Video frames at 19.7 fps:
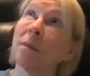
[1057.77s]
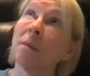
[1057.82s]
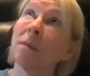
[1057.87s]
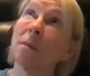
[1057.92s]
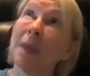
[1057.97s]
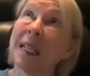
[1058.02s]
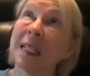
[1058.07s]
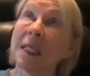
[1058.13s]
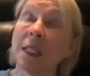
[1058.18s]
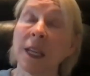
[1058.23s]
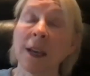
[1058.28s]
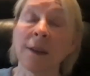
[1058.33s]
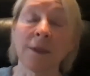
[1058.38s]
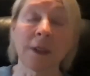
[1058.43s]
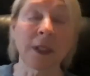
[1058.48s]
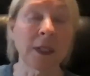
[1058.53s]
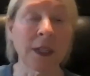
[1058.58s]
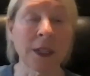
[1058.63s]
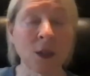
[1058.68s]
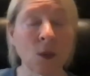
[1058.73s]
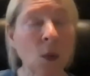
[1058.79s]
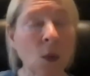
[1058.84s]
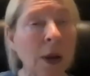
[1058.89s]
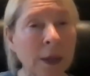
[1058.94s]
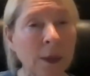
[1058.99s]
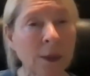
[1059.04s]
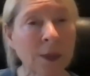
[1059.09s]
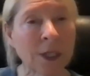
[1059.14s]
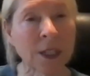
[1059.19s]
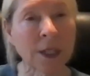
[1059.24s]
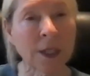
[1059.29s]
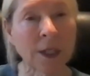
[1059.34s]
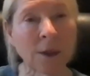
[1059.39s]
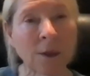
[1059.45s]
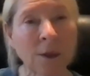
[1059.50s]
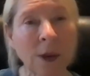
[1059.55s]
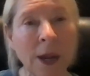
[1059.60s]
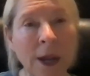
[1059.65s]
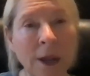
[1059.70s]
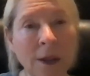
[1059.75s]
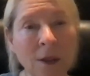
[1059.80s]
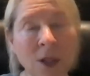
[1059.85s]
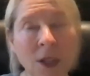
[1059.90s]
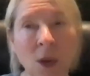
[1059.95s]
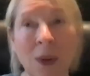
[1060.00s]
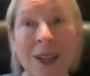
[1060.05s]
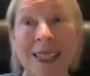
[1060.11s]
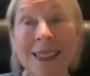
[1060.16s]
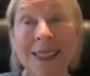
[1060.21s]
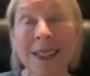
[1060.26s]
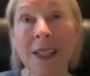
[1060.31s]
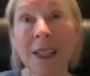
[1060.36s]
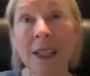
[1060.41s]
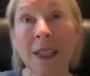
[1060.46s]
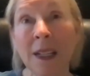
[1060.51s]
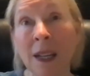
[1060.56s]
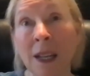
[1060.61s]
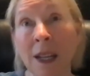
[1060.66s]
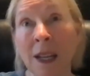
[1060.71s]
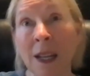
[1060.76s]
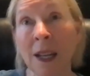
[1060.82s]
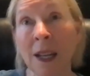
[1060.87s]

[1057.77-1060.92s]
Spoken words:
mid 70s, why they were still around. So I did.